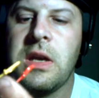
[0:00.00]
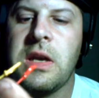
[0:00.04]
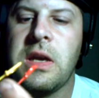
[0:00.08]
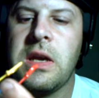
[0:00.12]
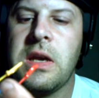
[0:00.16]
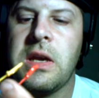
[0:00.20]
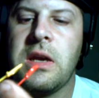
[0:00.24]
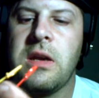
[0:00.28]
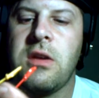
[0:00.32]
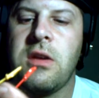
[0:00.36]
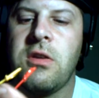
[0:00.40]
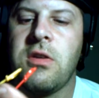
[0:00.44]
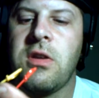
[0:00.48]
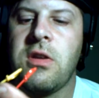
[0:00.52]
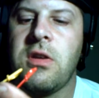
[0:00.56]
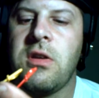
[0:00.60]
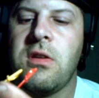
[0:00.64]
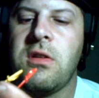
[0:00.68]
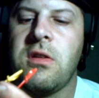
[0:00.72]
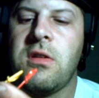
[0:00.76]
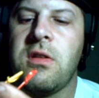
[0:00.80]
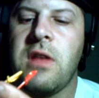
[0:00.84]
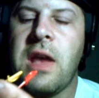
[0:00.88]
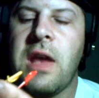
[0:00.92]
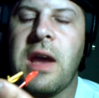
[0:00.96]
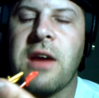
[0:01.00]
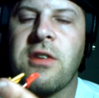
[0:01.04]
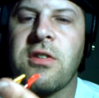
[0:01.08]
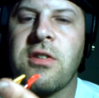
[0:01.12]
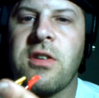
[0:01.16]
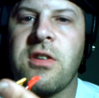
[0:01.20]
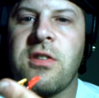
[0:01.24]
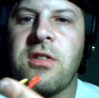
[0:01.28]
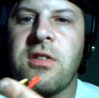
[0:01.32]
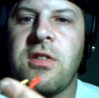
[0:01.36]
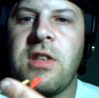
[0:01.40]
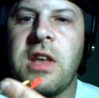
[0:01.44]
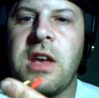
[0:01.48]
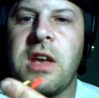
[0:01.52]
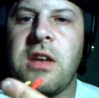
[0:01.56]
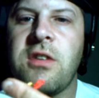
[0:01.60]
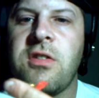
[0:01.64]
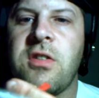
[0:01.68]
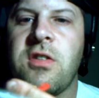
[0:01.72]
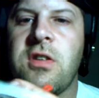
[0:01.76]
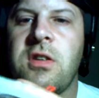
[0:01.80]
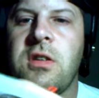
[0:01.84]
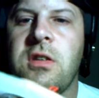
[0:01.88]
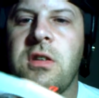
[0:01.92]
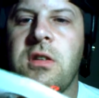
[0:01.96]
And you can actually
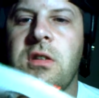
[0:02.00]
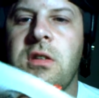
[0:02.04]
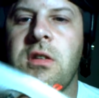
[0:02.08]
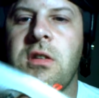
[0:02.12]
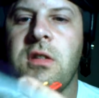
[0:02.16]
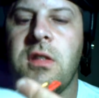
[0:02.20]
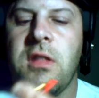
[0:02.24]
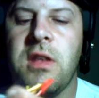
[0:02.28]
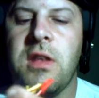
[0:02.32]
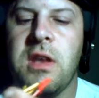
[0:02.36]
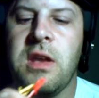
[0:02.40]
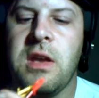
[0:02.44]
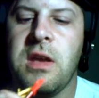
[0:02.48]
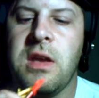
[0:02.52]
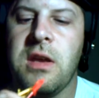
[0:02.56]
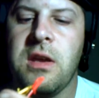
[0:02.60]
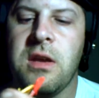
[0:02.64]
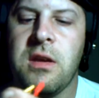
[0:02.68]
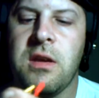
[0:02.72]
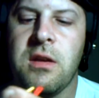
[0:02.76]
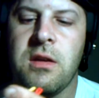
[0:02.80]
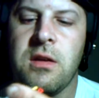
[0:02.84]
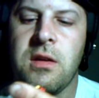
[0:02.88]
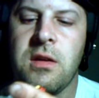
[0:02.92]
stitch the